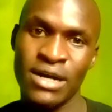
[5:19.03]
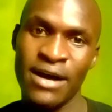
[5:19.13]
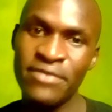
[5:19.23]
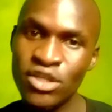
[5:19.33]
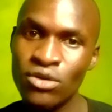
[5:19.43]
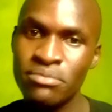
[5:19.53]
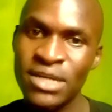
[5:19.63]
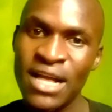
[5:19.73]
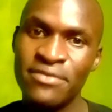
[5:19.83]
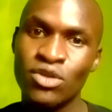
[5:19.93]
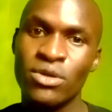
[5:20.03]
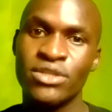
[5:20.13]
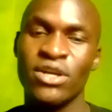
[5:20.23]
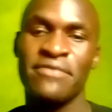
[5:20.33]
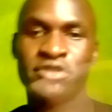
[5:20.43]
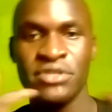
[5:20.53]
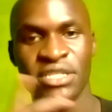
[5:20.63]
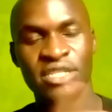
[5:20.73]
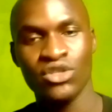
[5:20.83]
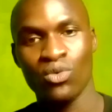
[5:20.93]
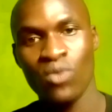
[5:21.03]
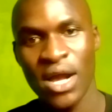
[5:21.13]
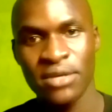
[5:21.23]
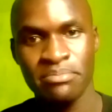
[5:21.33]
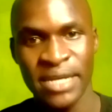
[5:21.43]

having your beloved one, you have to stick to one